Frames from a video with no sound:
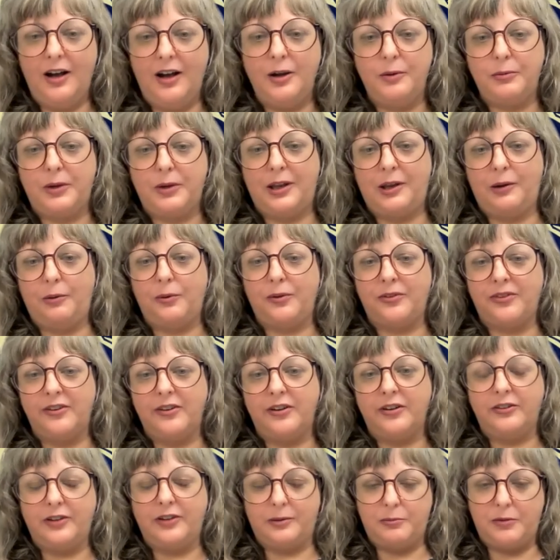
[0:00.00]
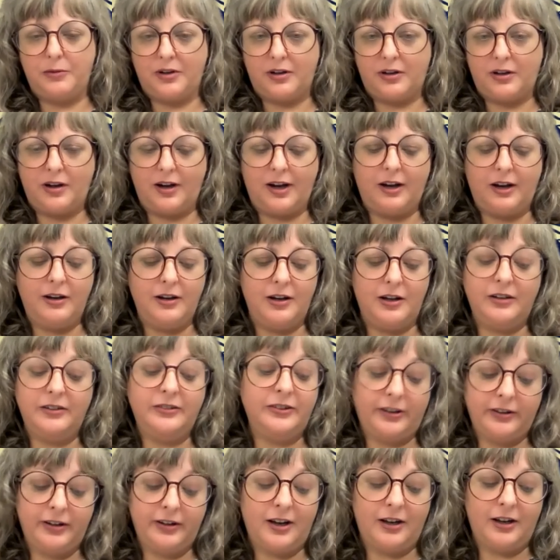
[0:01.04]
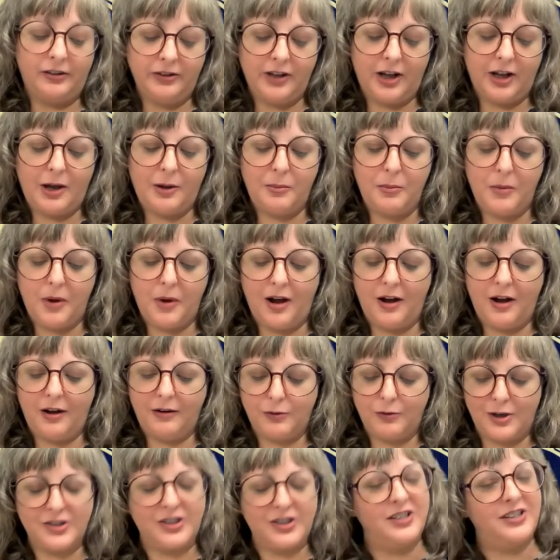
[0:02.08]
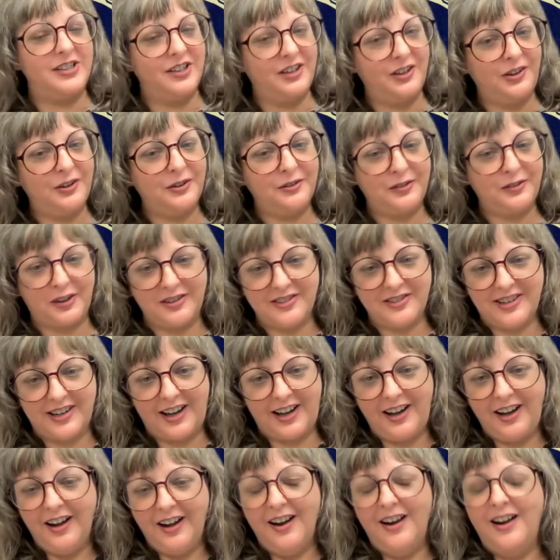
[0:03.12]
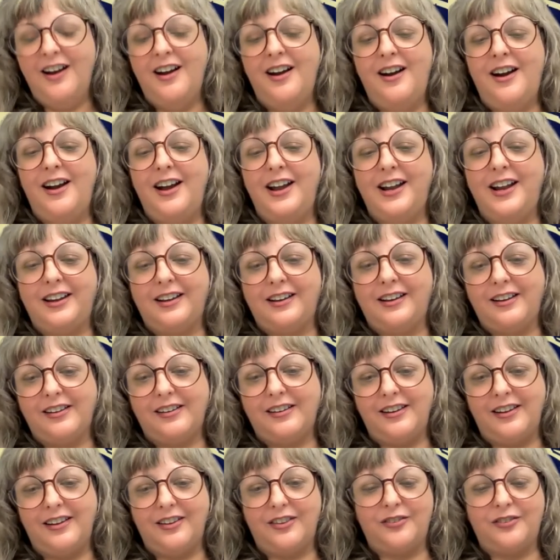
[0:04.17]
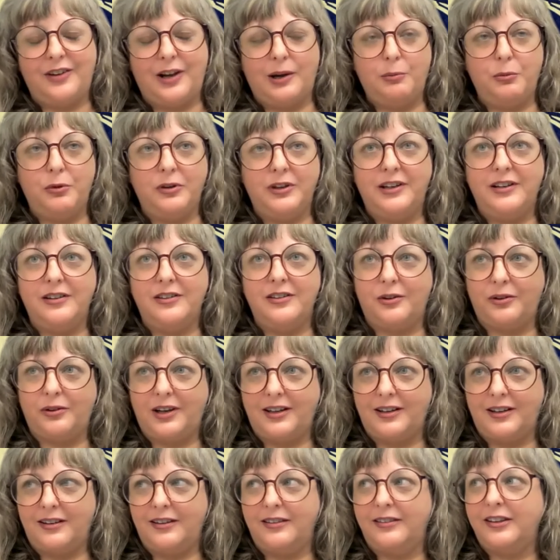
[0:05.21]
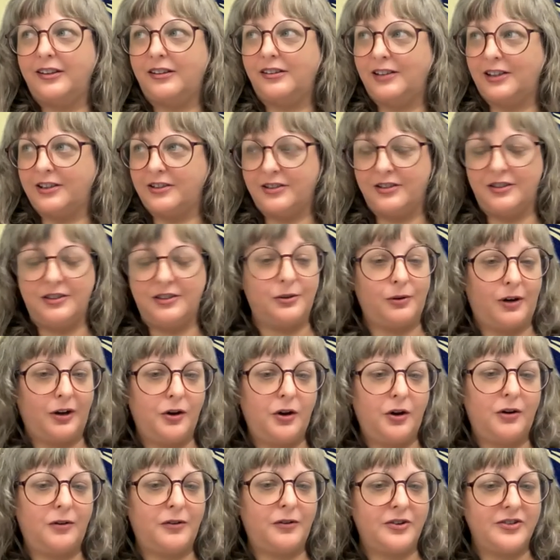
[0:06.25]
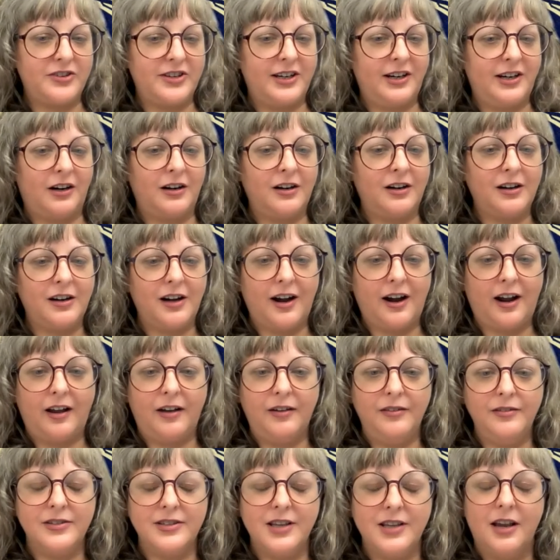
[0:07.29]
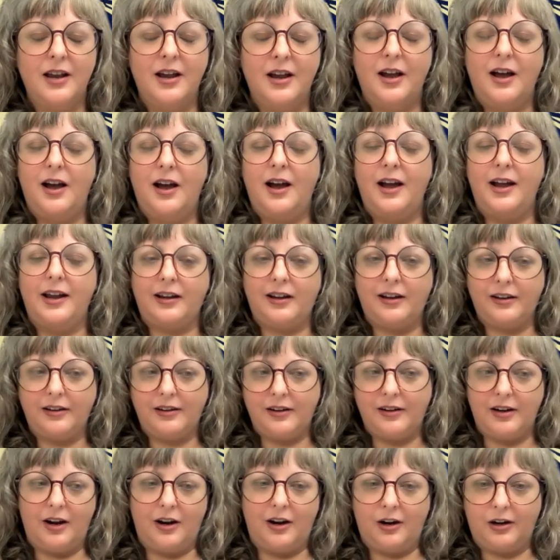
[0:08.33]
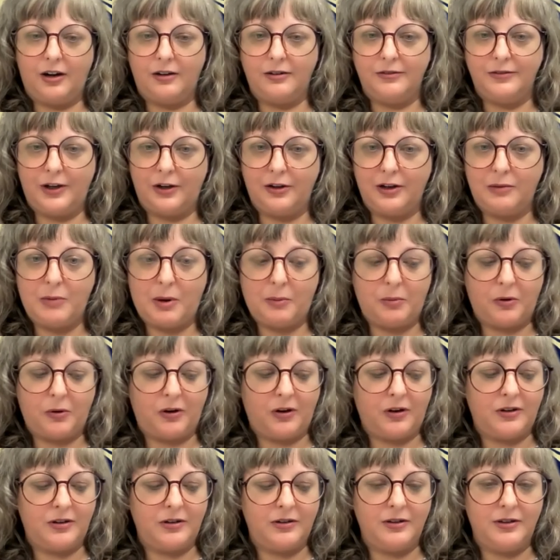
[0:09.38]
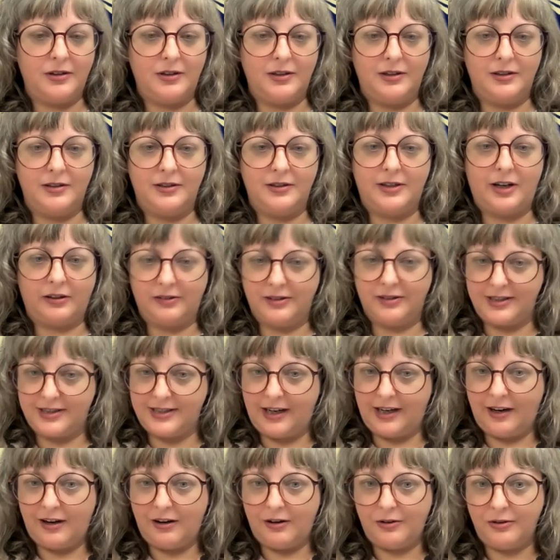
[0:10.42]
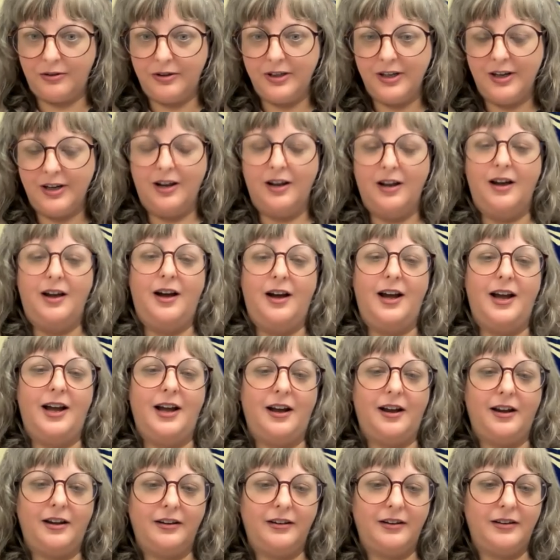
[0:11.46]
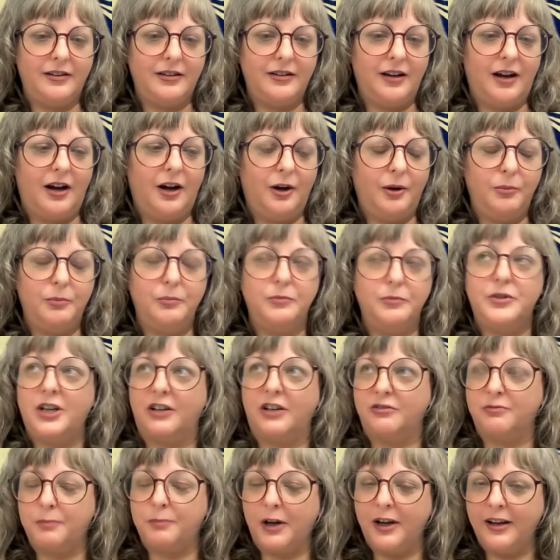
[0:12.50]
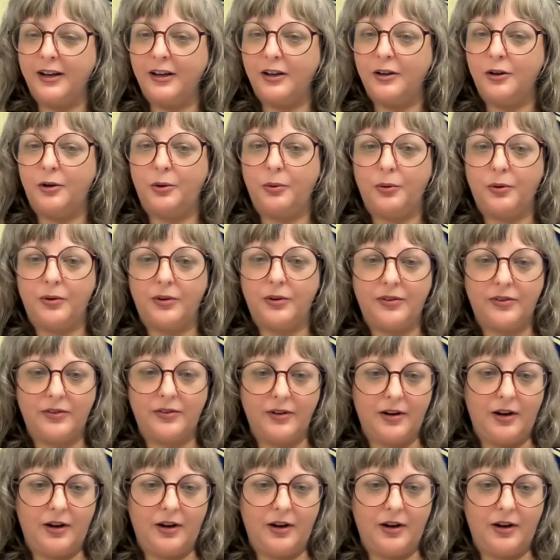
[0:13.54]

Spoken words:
He was an alum of Washington University, and his family donated the collection to our university archives. And our founding member, Douglas Dowd, and Jeff Pike, who was